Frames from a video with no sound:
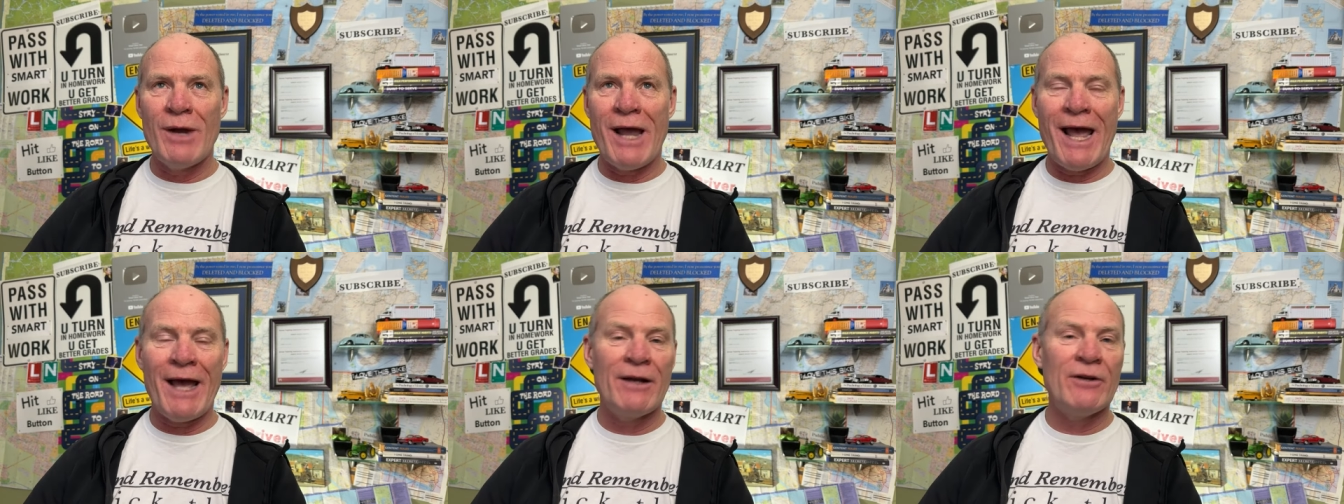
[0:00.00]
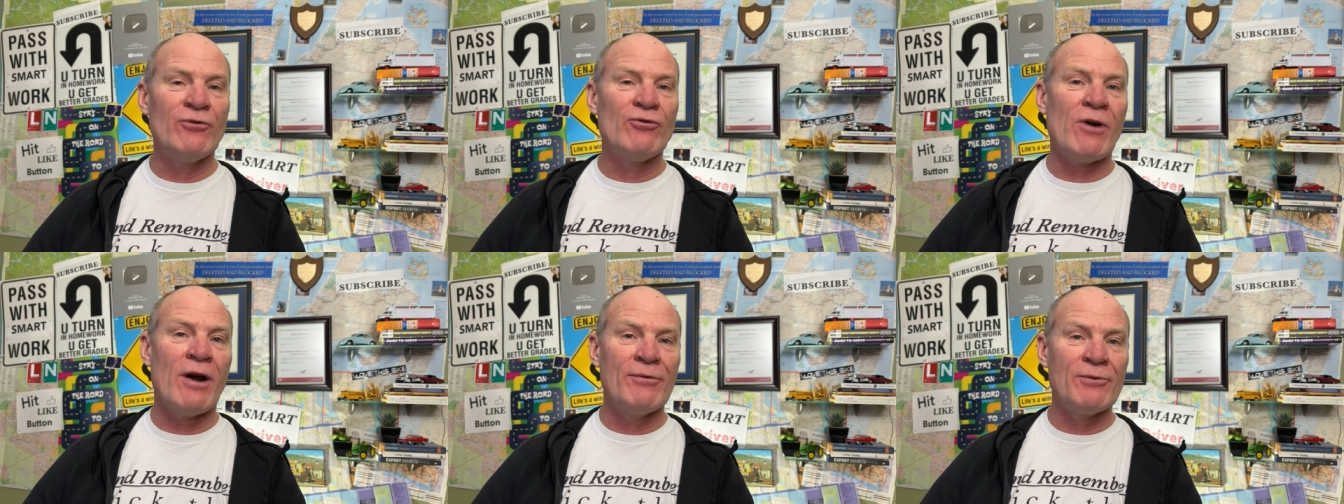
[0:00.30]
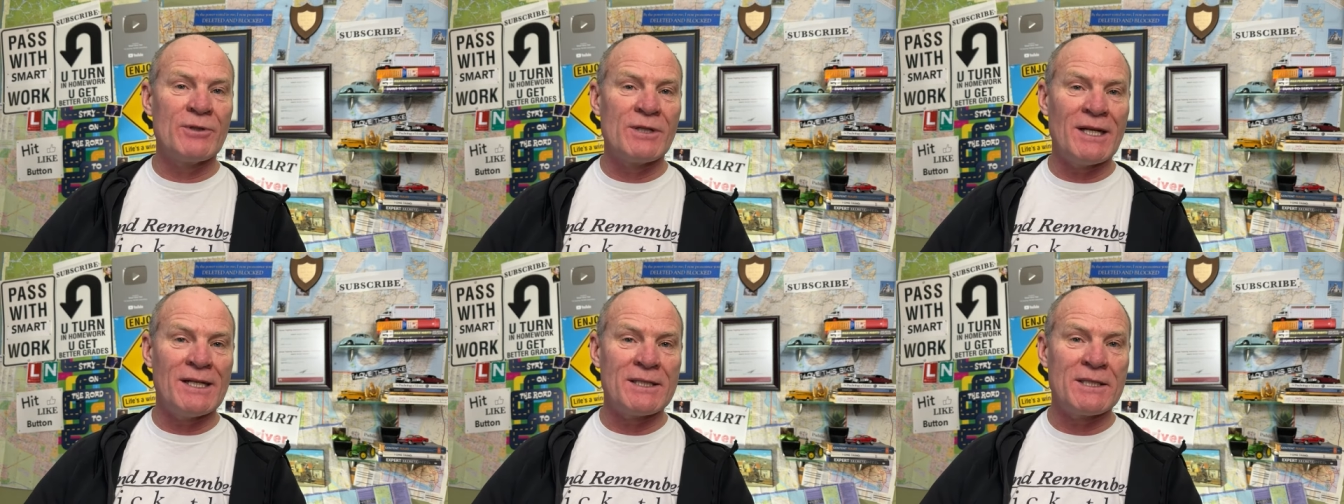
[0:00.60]
had a
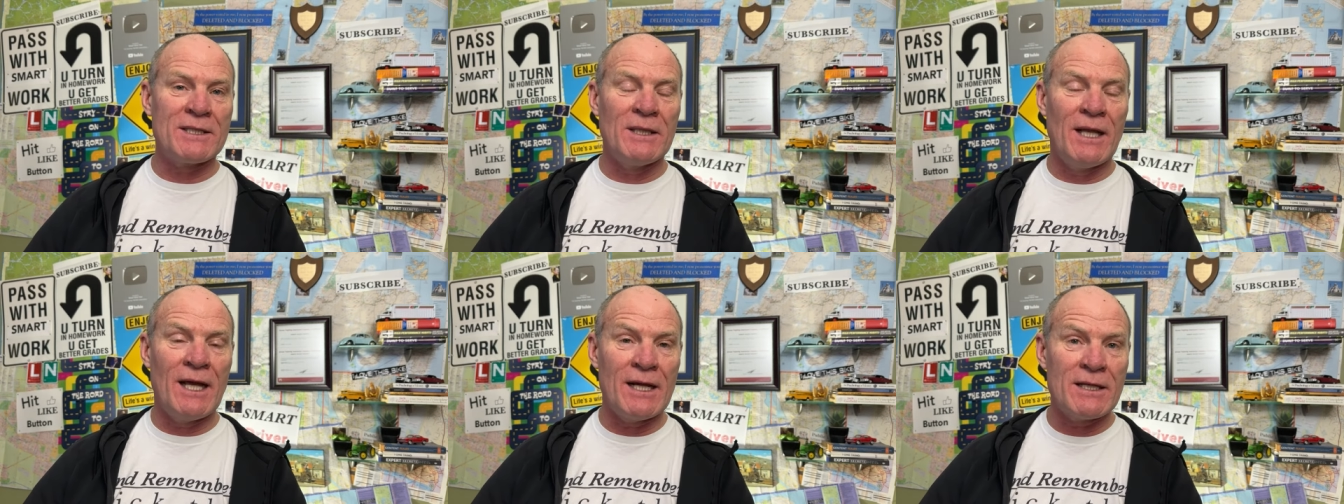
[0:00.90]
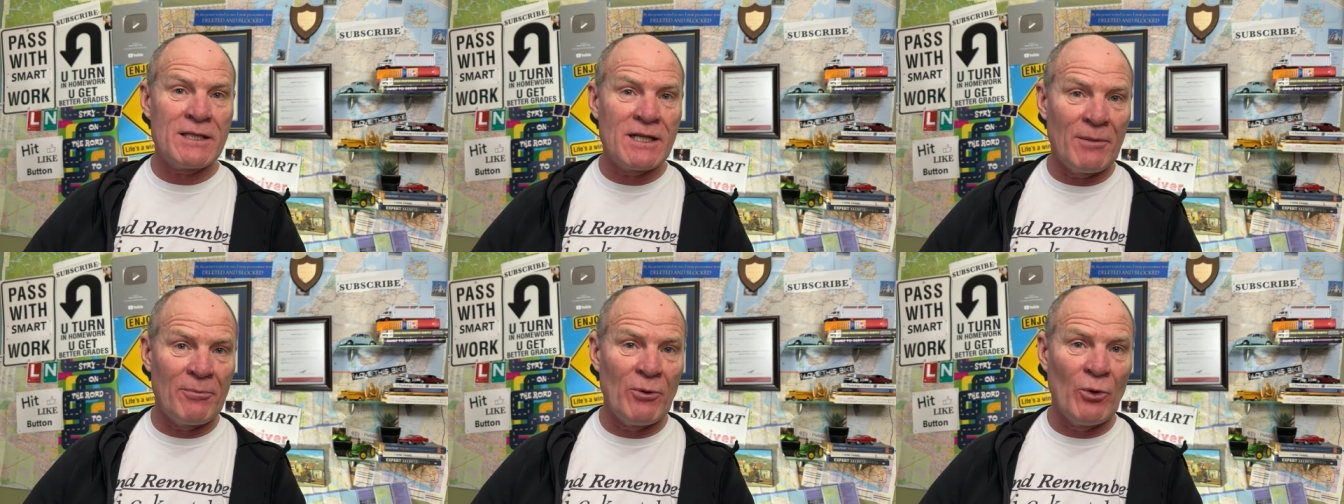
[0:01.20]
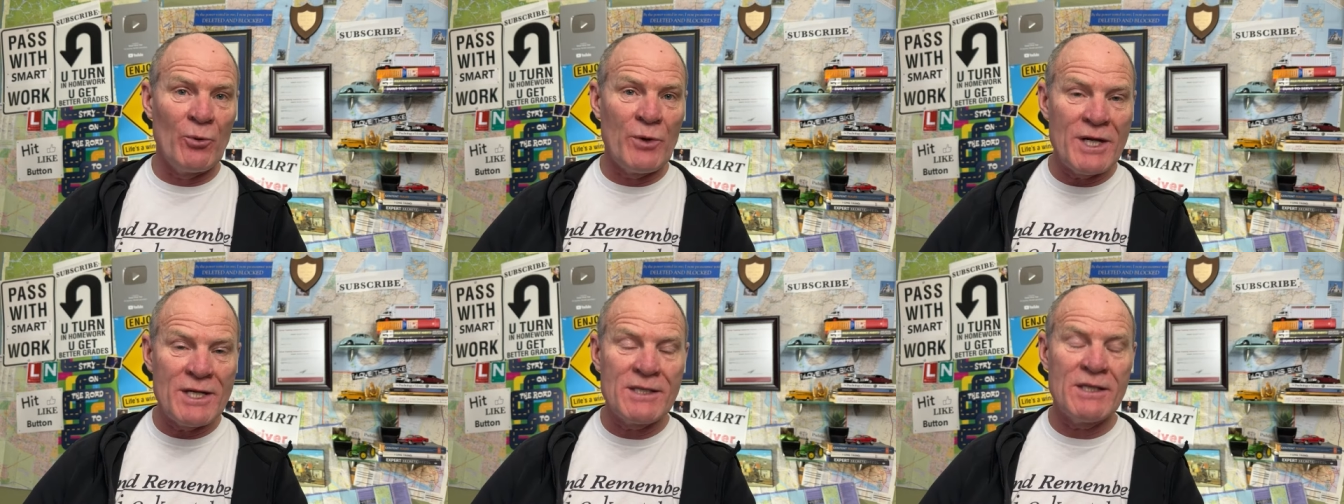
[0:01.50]
driver's test in the last couple of
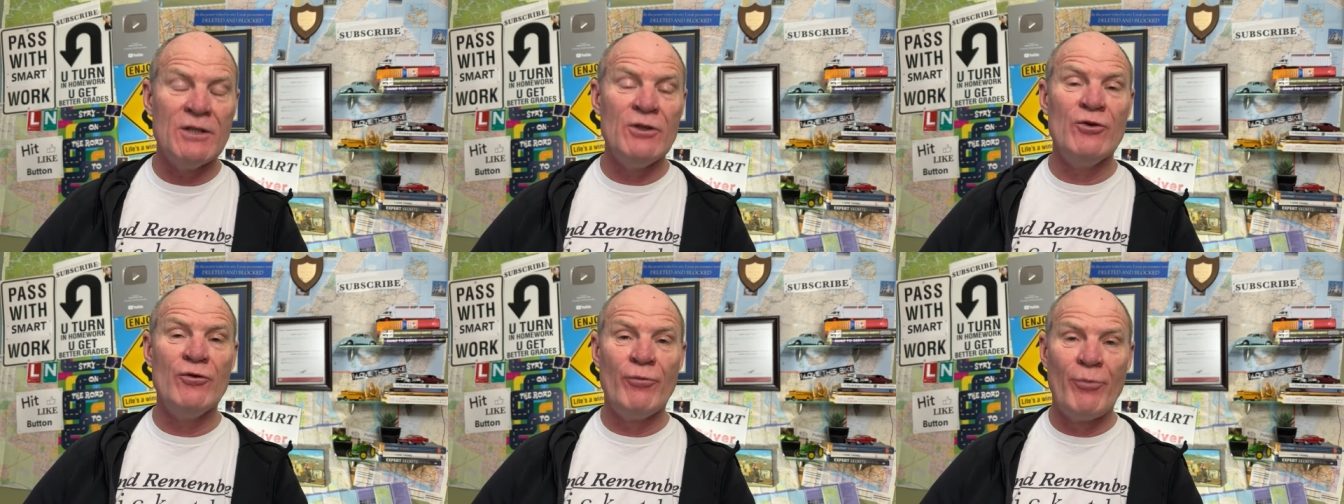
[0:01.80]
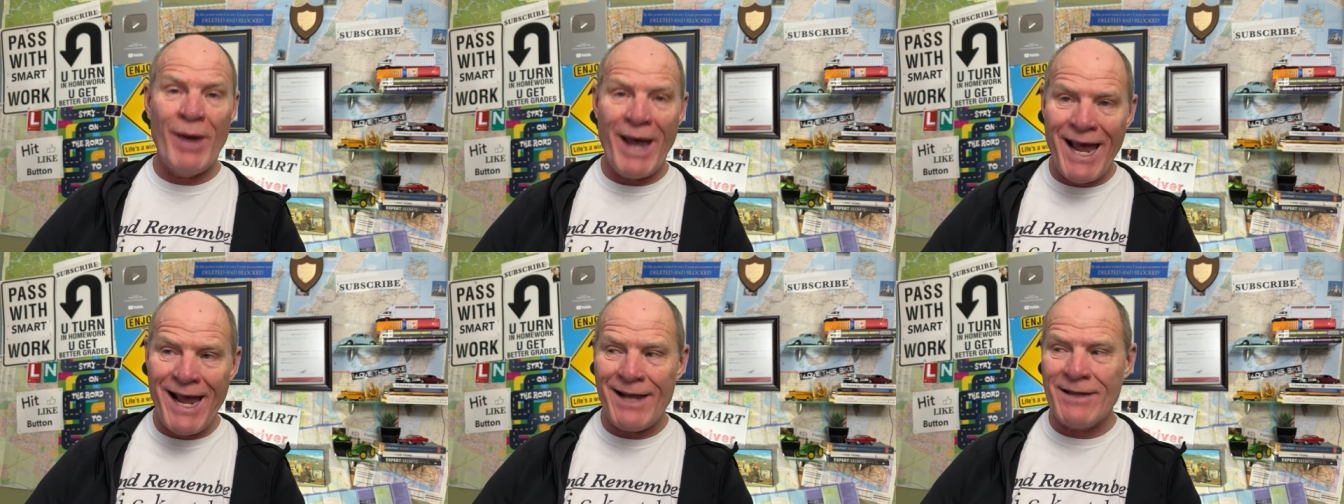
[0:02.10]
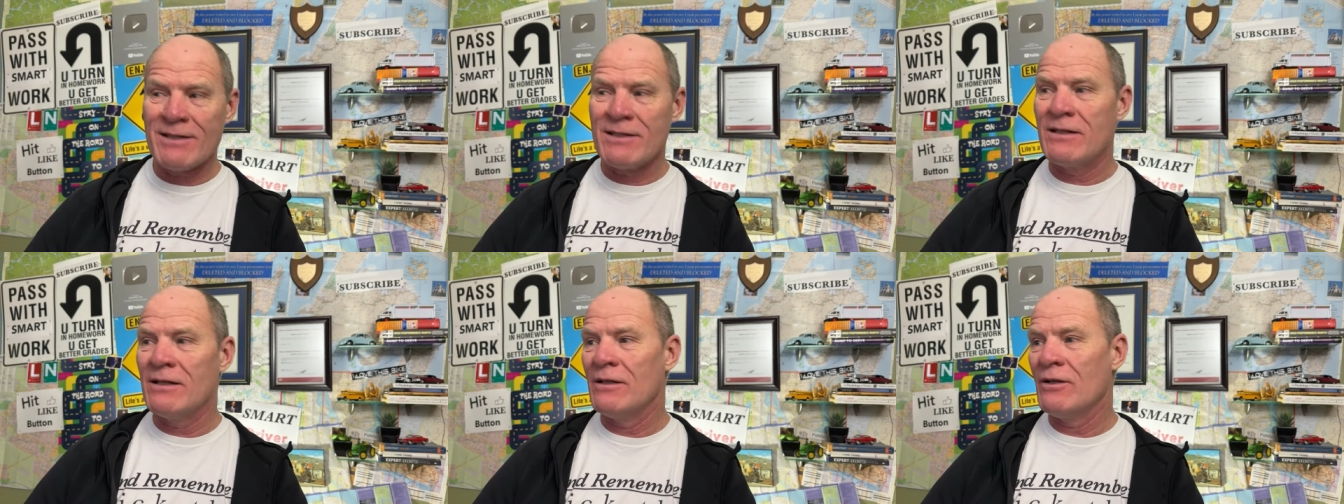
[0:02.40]
weeks that you've
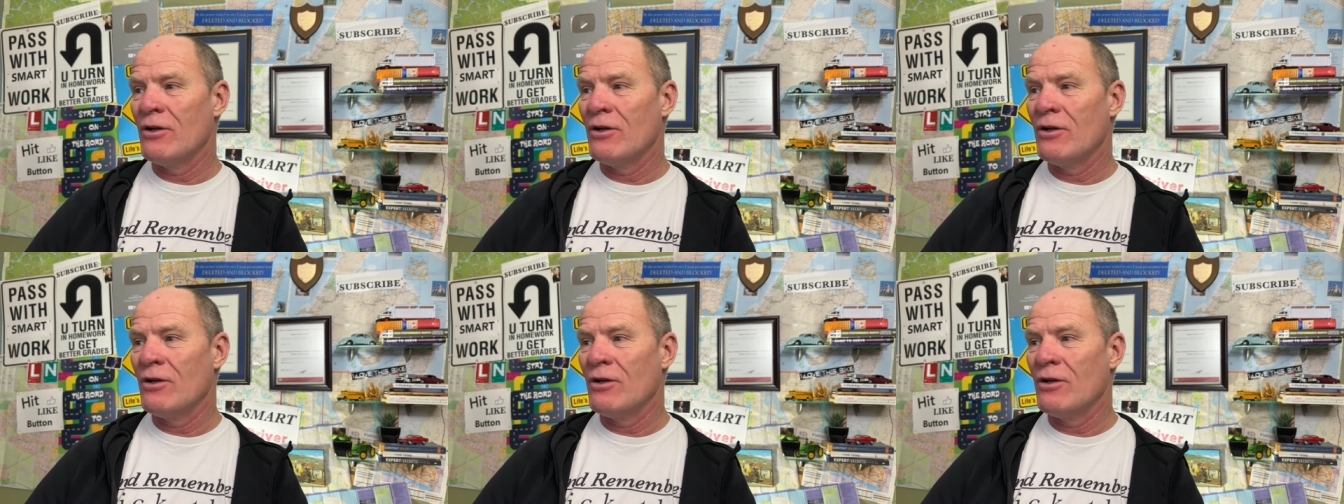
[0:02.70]
passed,